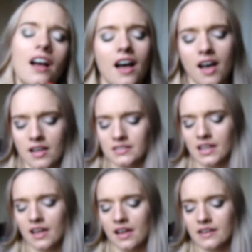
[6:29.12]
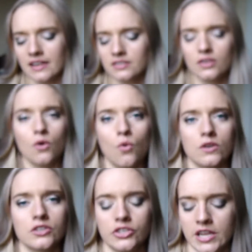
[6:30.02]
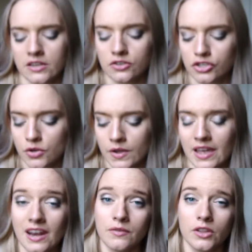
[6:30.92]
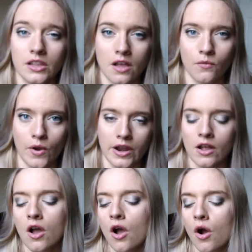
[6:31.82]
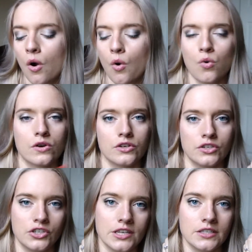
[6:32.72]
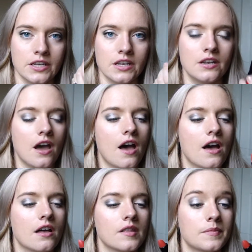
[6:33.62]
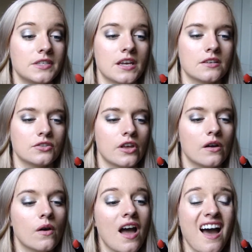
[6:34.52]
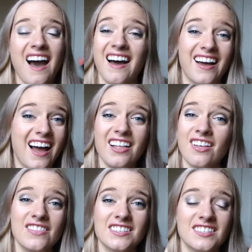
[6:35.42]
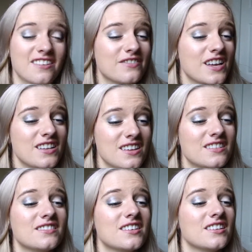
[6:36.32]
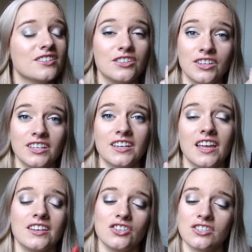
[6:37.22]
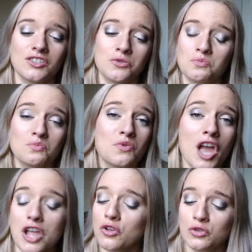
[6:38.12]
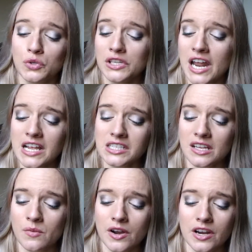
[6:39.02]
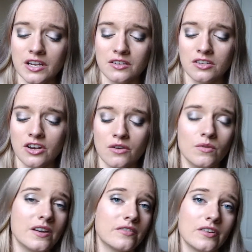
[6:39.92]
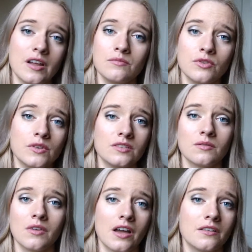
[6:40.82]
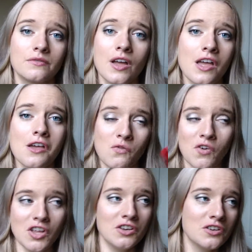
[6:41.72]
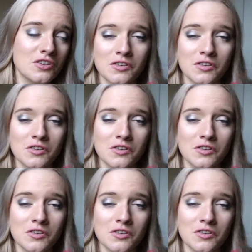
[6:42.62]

It's got a nice little orange tinge to it, and I really love wearing orange tinted lipstick, so I love this stuff. It is good. It looks really nice. I wear it, you know, whenever I'm doing some kind of fun